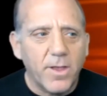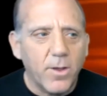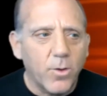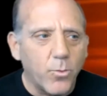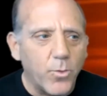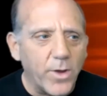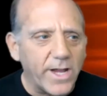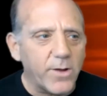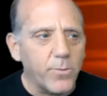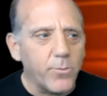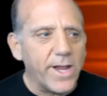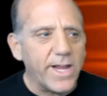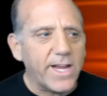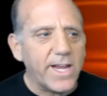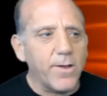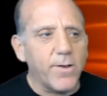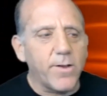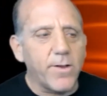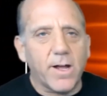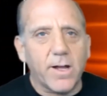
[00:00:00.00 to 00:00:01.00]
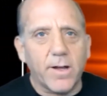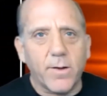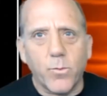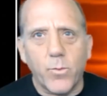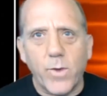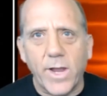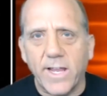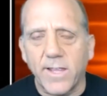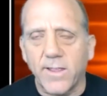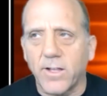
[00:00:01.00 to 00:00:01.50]
We
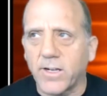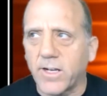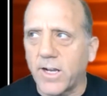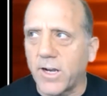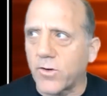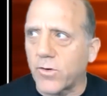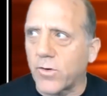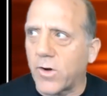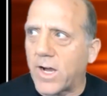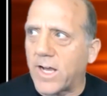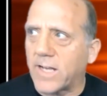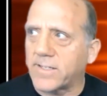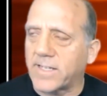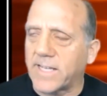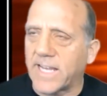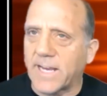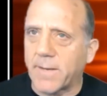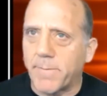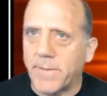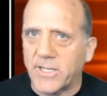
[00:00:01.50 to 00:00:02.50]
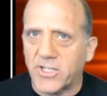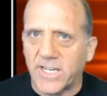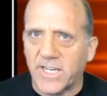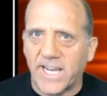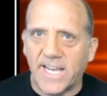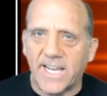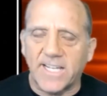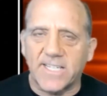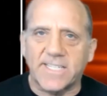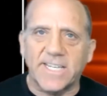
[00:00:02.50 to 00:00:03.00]
can look across Lake
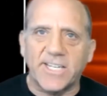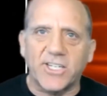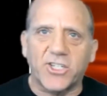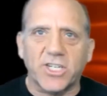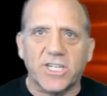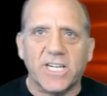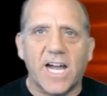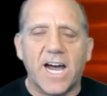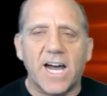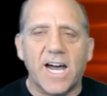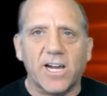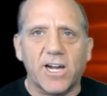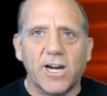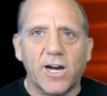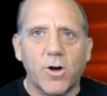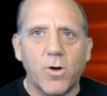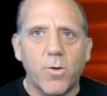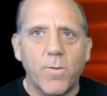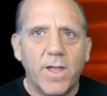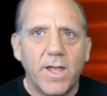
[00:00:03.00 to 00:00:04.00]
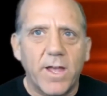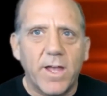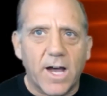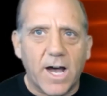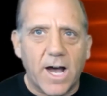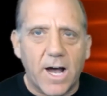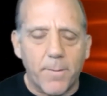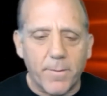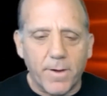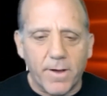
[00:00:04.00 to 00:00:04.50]
Michigan and see Chicago
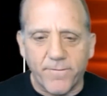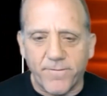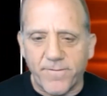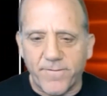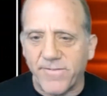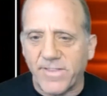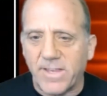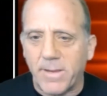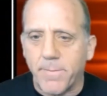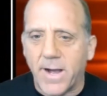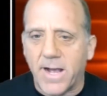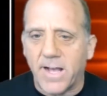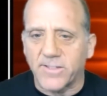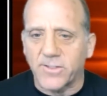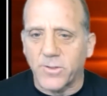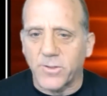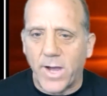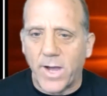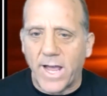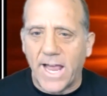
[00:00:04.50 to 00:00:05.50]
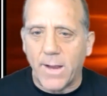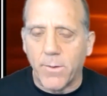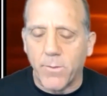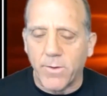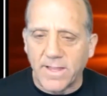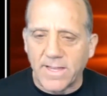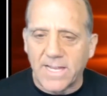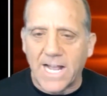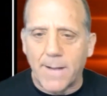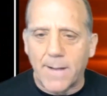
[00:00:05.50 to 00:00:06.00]
50 miles away, where
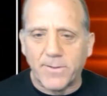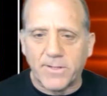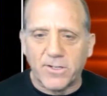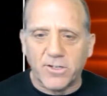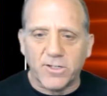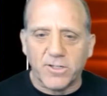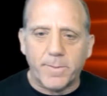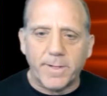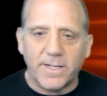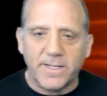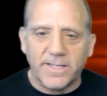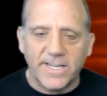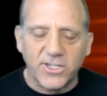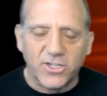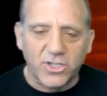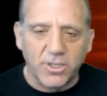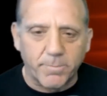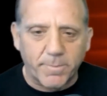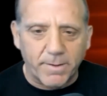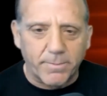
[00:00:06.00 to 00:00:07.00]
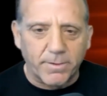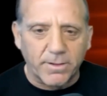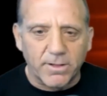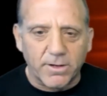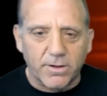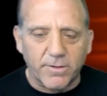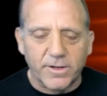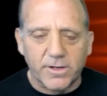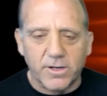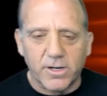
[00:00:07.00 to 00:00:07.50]
the tops of those buildings should be
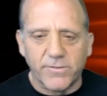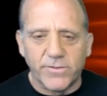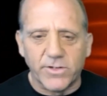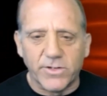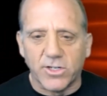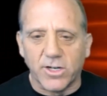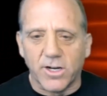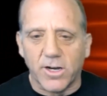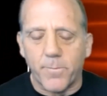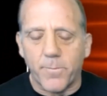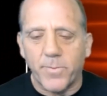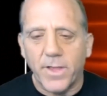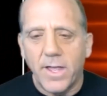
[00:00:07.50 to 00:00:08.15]
below the curvature.